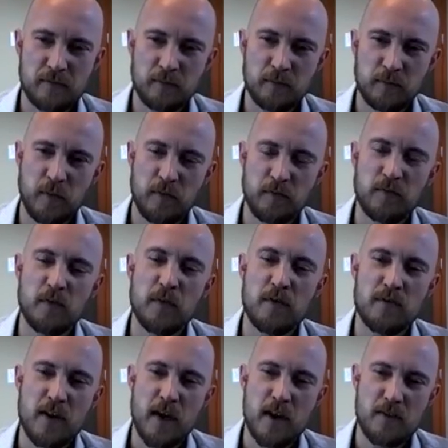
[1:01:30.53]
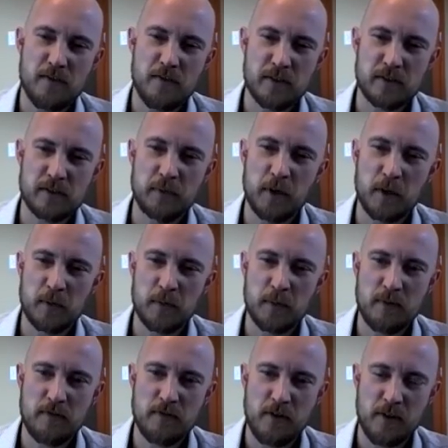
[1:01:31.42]
We've gone over this book
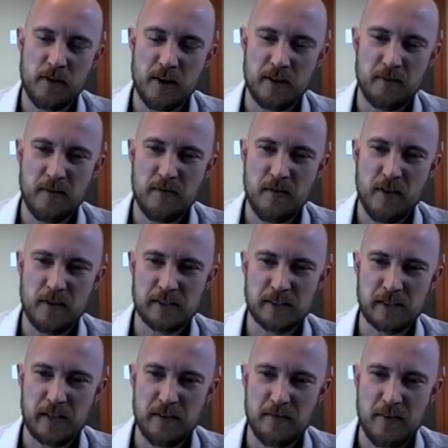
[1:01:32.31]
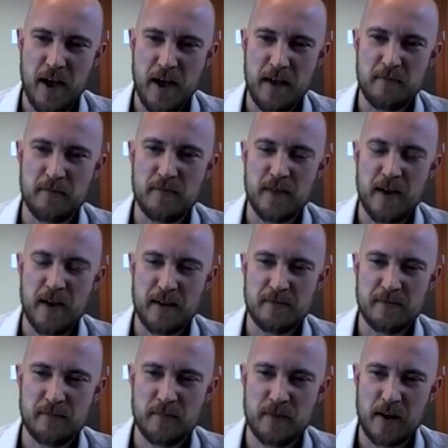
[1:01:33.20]
before, and we've always loved that
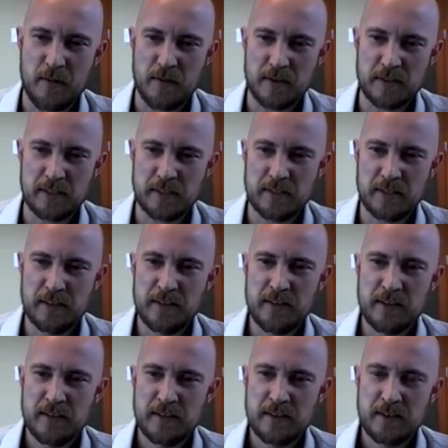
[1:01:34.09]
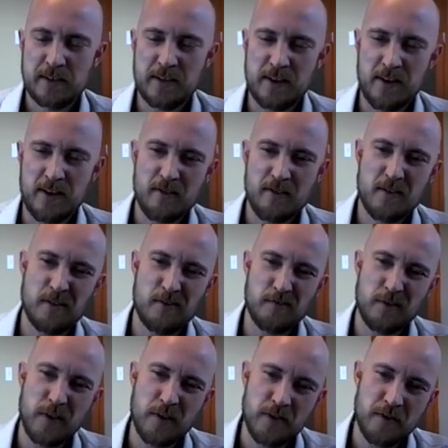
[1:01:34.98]
premise.
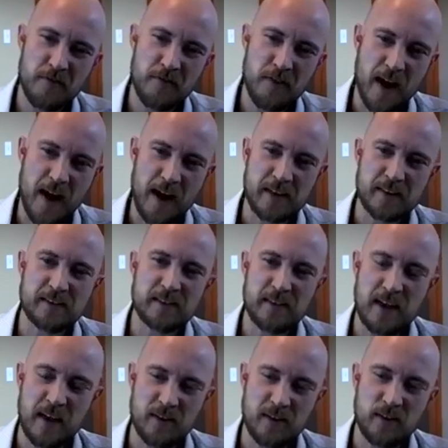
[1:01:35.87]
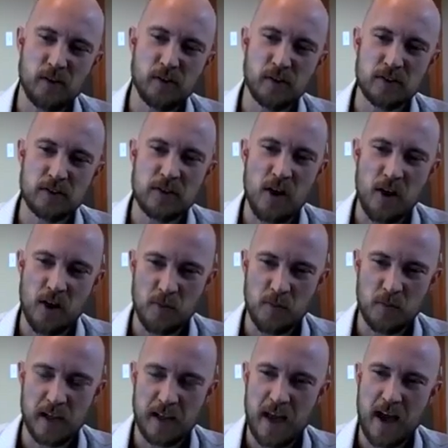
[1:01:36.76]
Confront the facts and don't lose
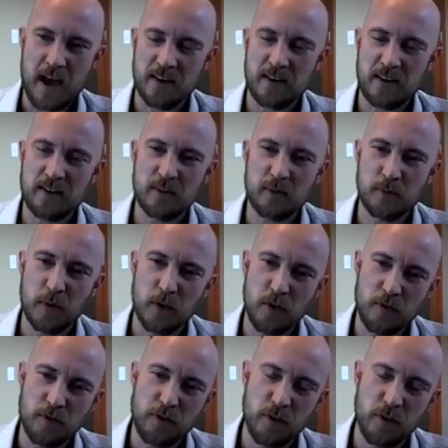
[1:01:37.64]
hope. Like, how do you do both?